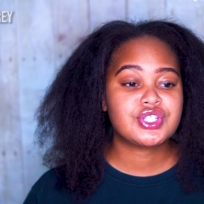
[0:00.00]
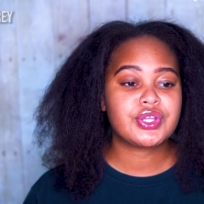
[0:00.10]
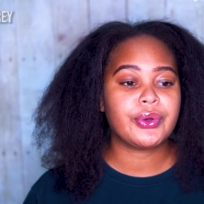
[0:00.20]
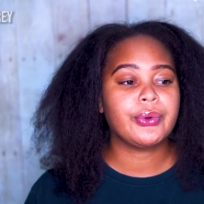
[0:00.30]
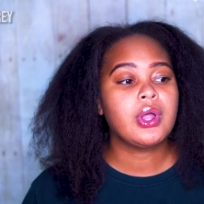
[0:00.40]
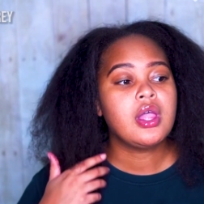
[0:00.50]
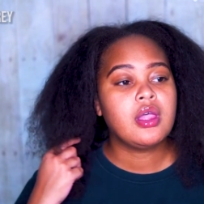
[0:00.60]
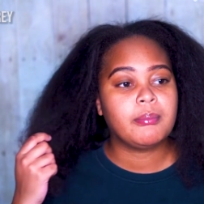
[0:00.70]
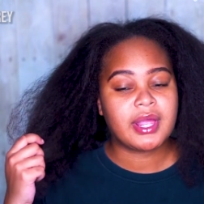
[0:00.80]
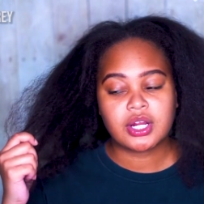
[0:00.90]
so
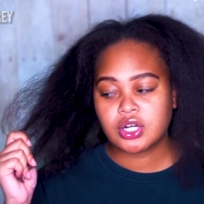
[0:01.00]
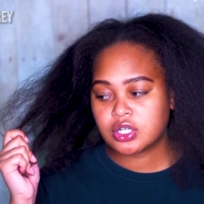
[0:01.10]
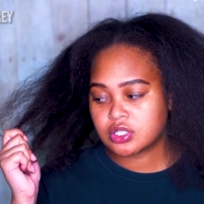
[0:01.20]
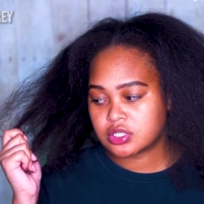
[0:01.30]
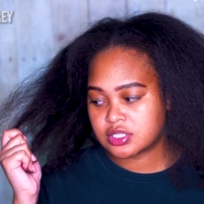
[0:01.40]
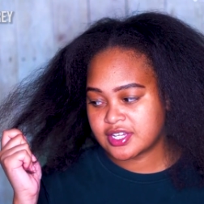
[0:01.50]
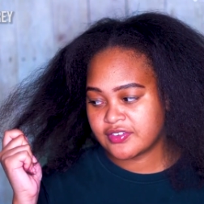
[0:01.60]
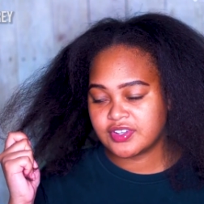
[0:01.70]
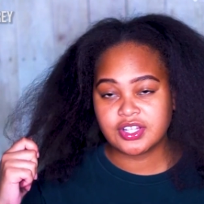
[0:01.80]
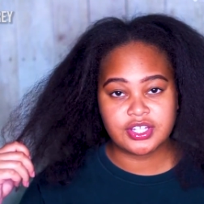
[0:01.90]
my curls
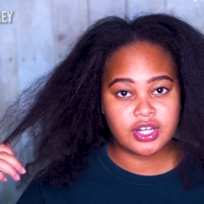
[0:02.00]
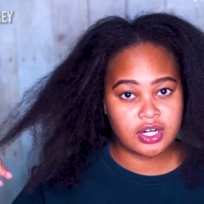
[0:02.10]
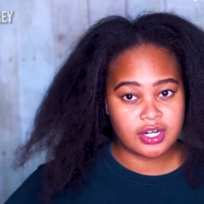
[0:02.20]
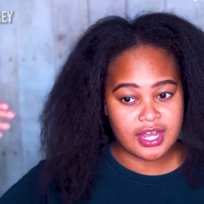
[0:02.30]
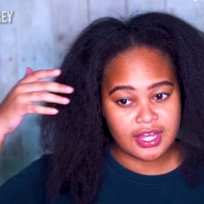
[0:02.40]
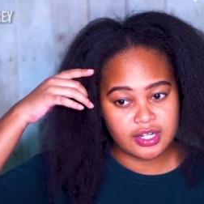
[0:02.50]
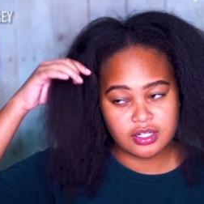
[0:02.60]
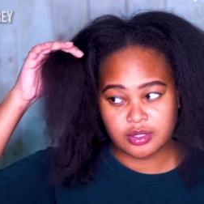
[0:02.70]
definitely are not